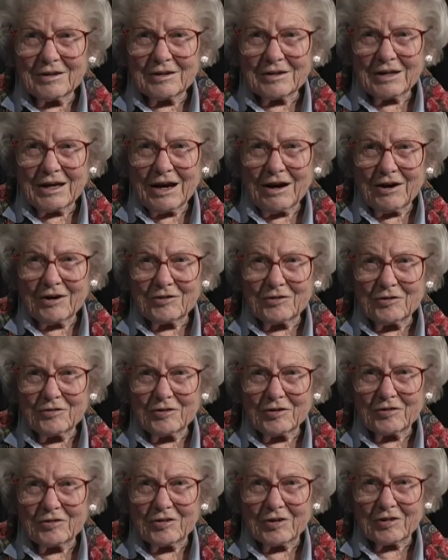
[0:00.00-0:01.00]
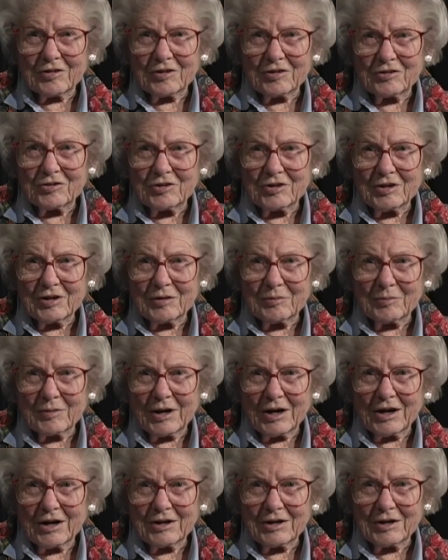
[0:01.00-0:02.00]
characteristic that she
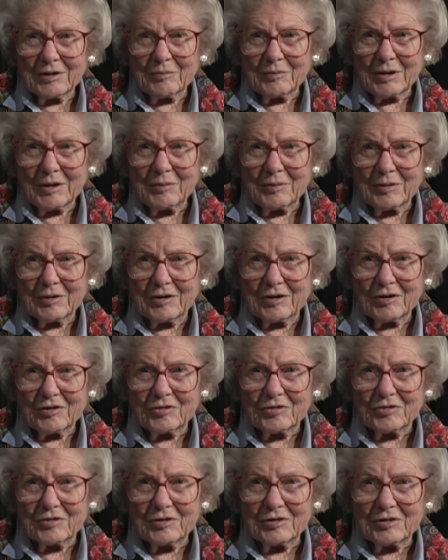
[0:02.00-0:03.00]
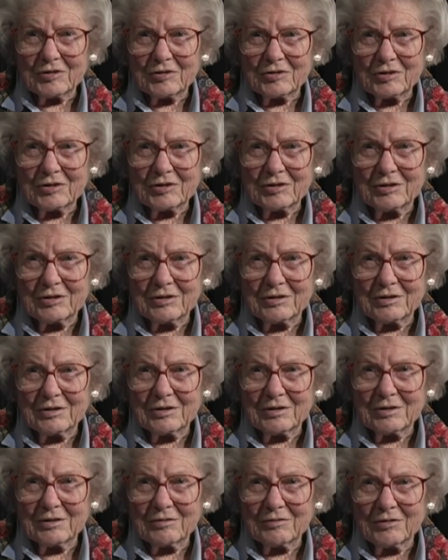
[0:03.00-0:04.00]
admired in me, because she
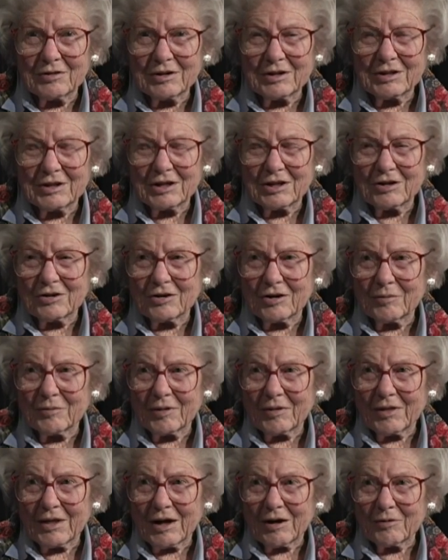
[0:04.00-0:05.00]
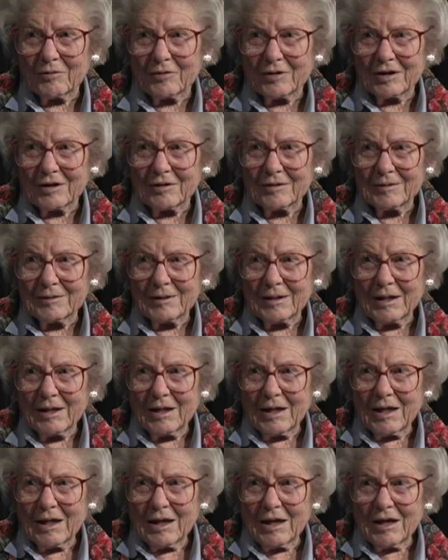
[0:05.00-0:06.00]
really didn't know me that well.
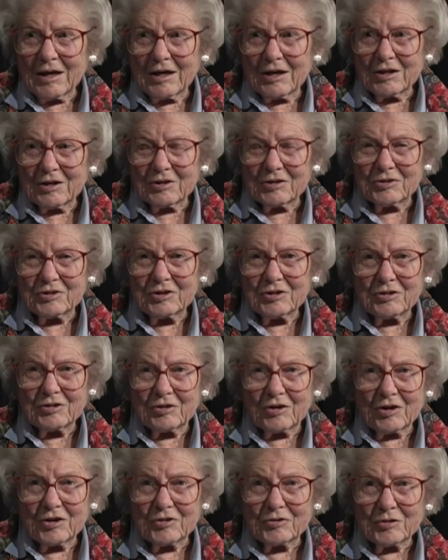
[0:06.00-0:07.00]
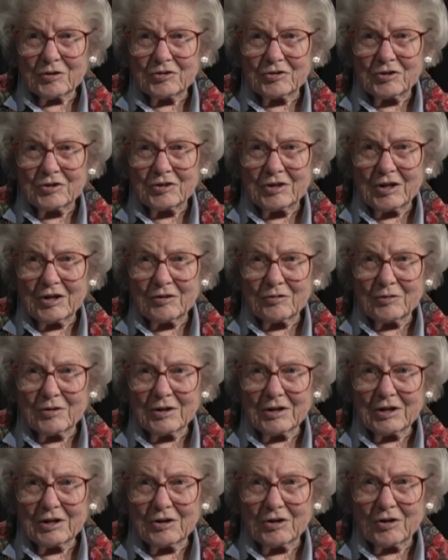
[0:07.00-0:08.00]
Of course, what she didn't
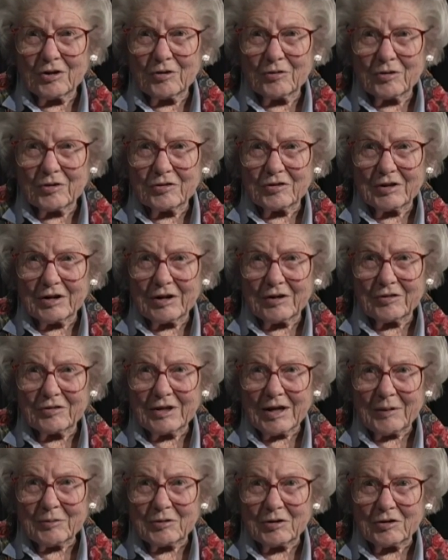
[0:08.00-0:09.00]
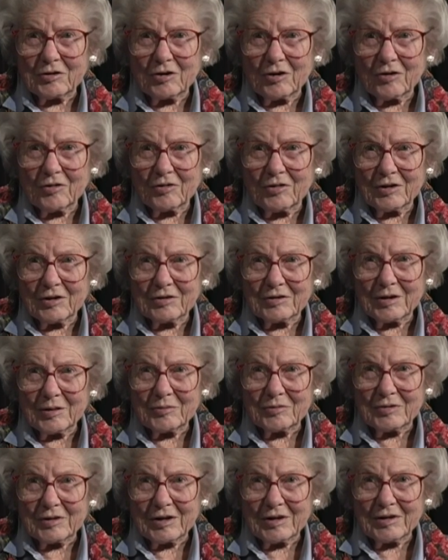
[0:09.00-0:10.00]
really know was that I was apt to turn things
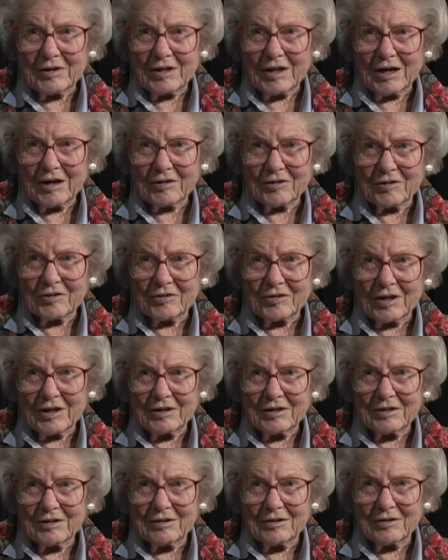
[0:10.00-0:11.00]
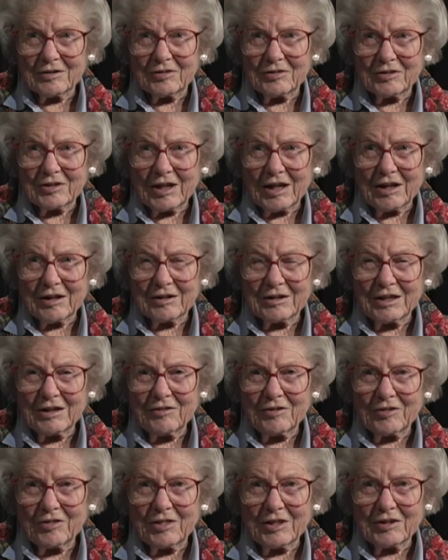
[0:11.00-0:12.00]
upside down, because
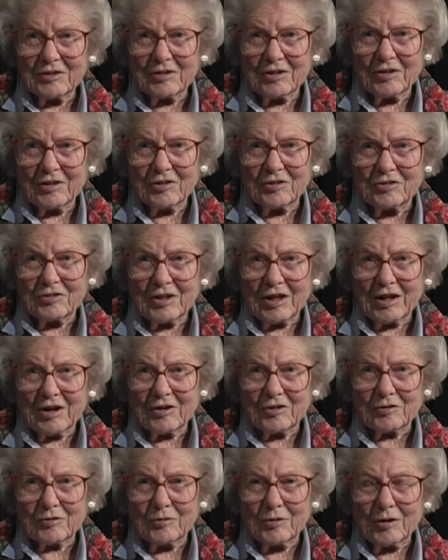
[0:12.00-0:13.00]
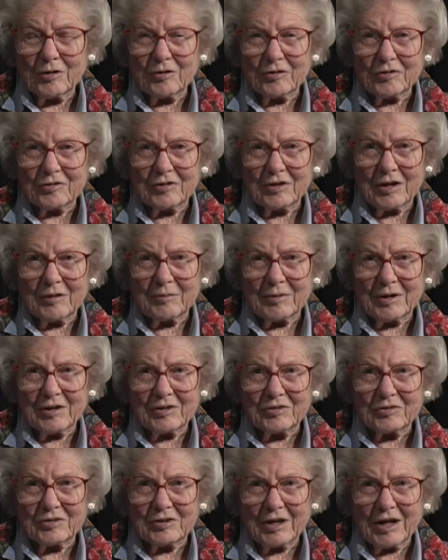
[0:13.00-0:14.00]
leaving things in the status quo is not my
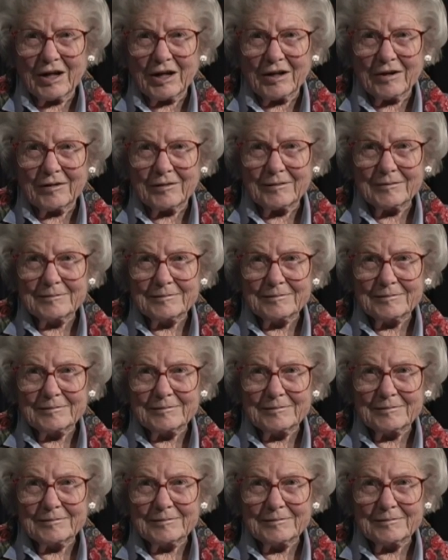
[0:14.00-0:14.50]
style.